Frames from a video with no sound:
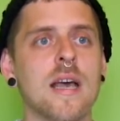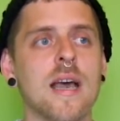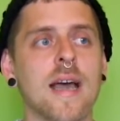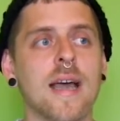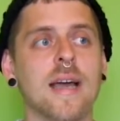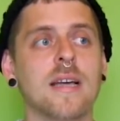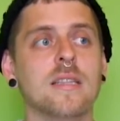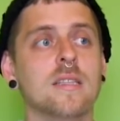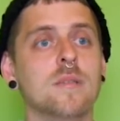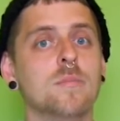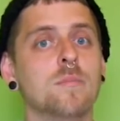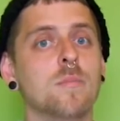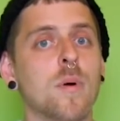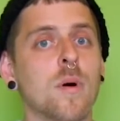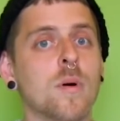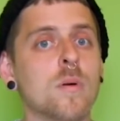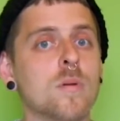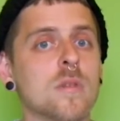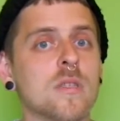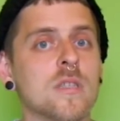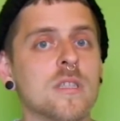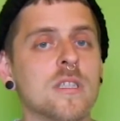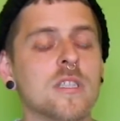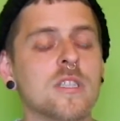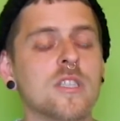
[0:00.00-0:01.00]
And in
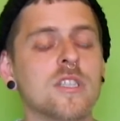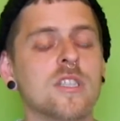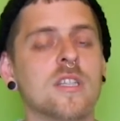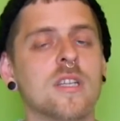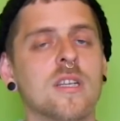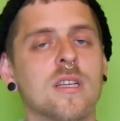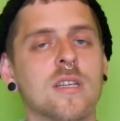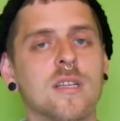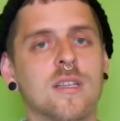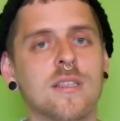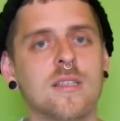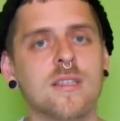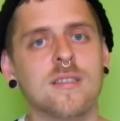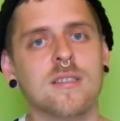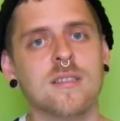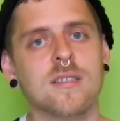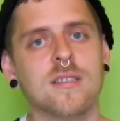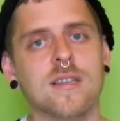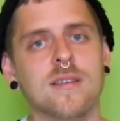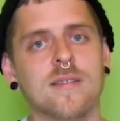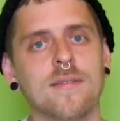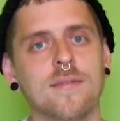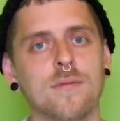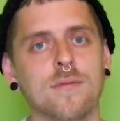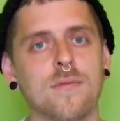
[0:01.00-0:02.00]
Polish, it is
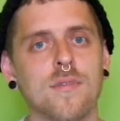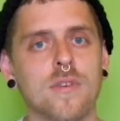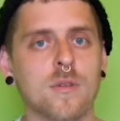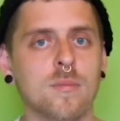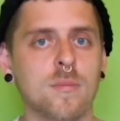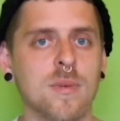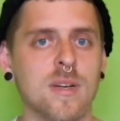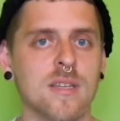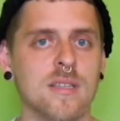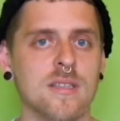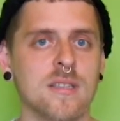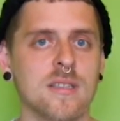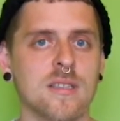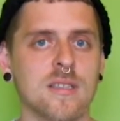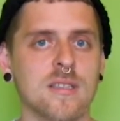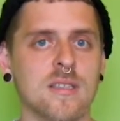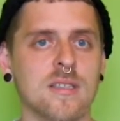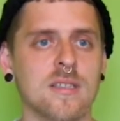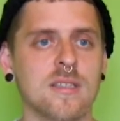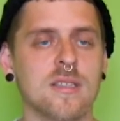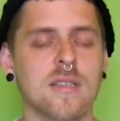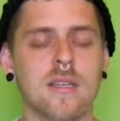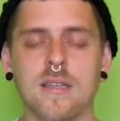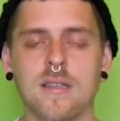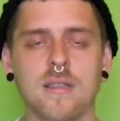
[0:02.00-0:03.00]
the verb
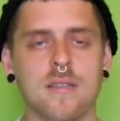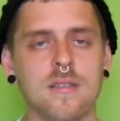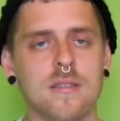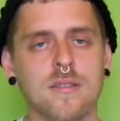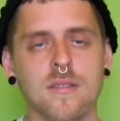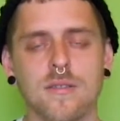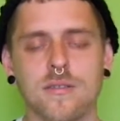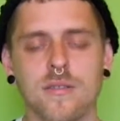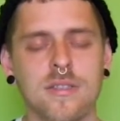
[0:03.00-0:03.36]
endings, the